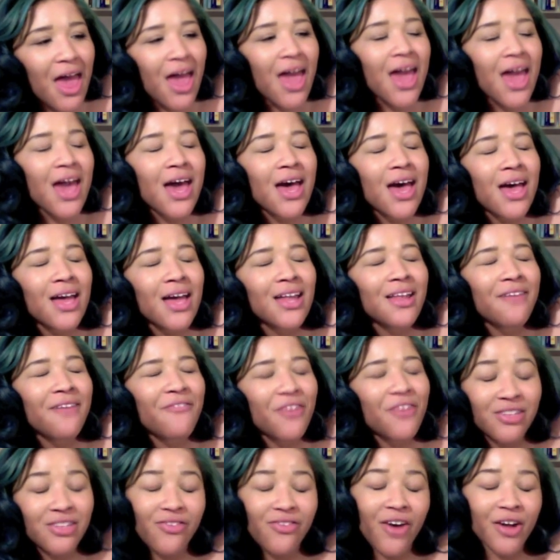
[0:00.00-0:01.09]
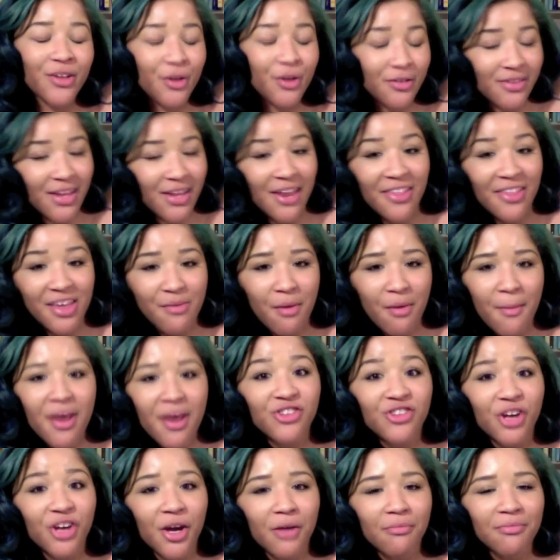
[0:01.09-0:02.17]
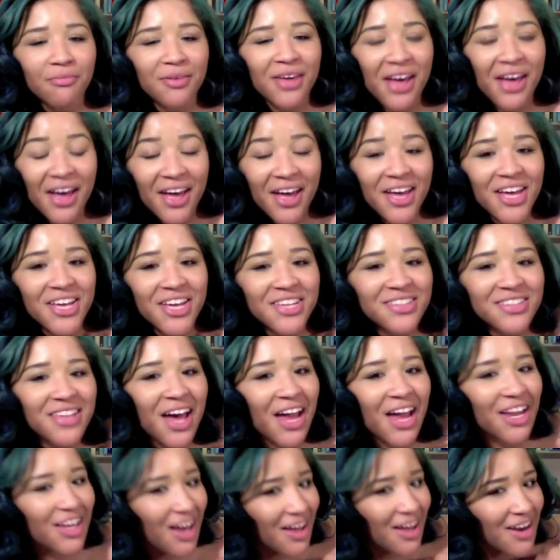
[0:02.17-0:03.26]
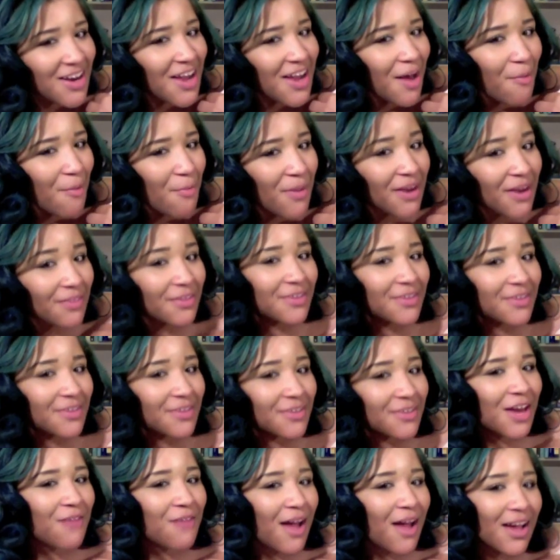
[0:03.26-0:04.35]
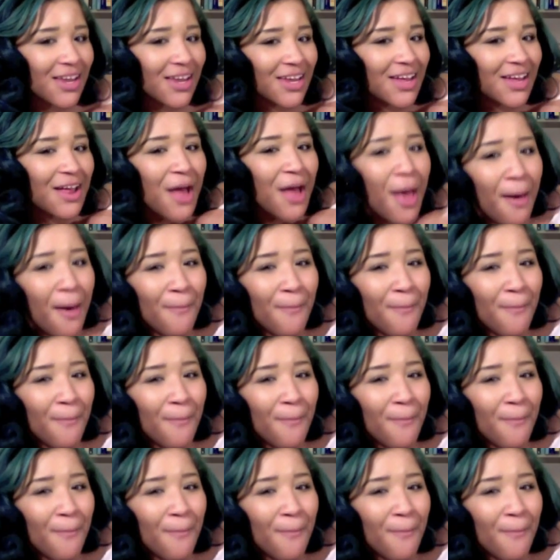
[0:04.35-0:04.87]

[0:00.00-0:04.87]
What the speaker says: And first of all, don't say anything about my shirt because I cut it up and it looks kind of raggedy.